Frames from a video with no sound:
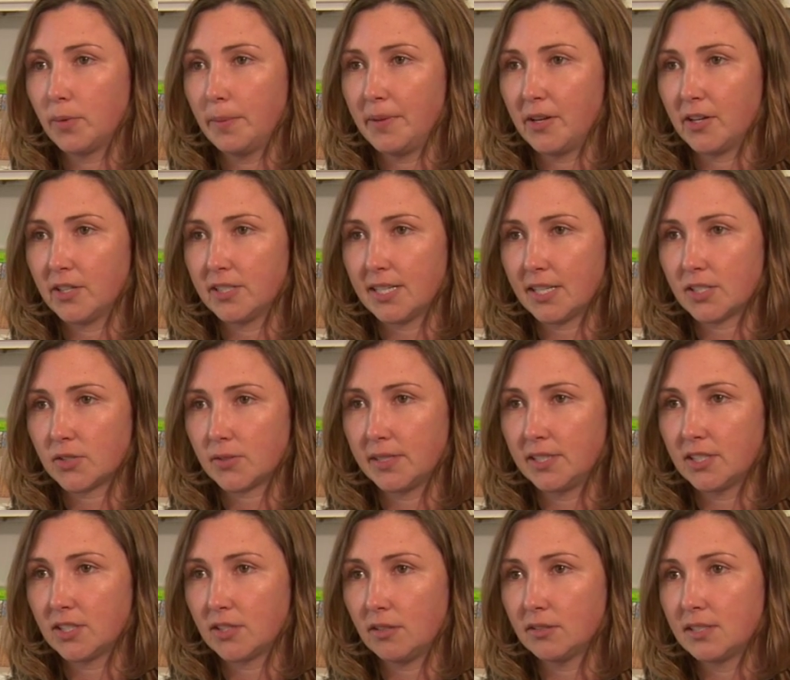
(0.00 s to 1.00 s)
women are sexually
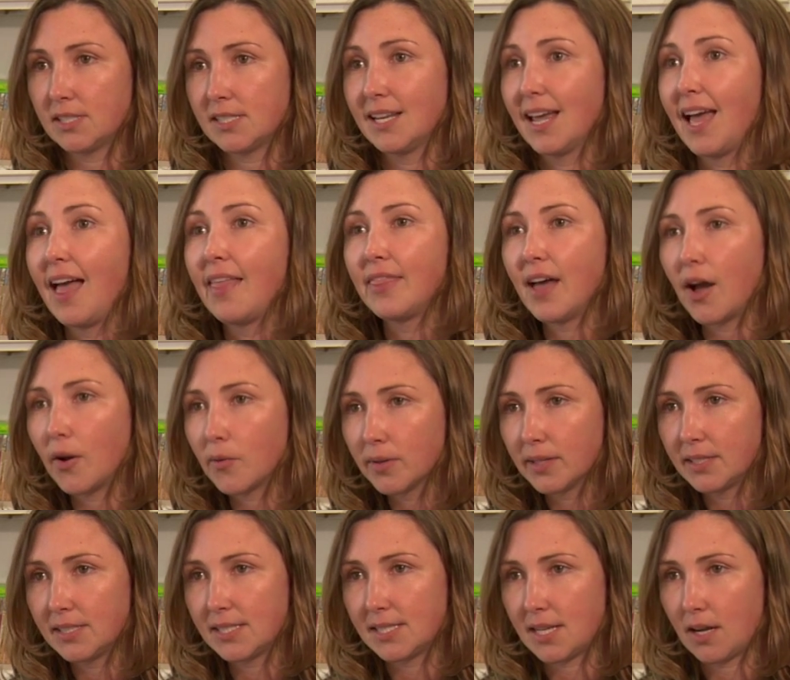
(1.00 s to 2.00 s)
assaulted. That
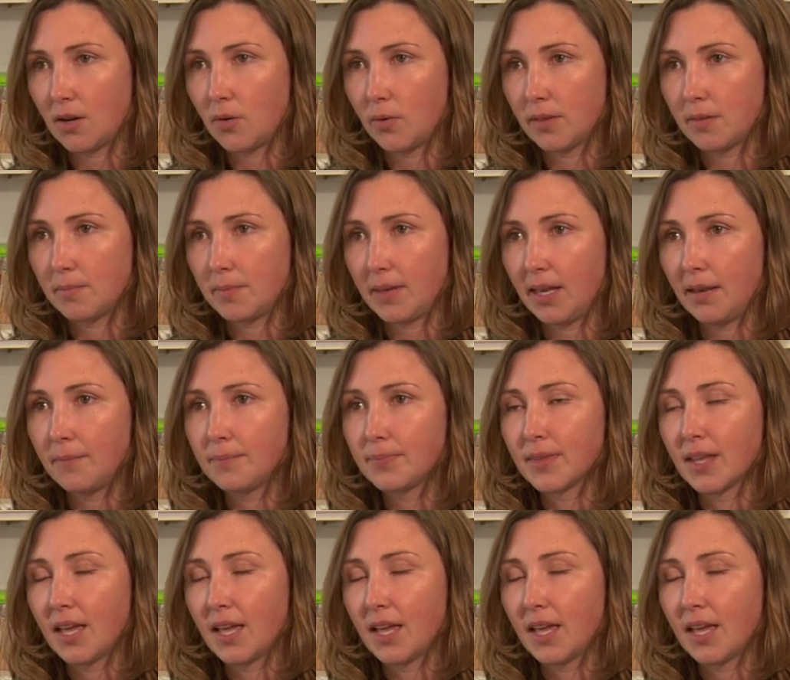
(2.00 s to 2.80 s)
really stuck with me.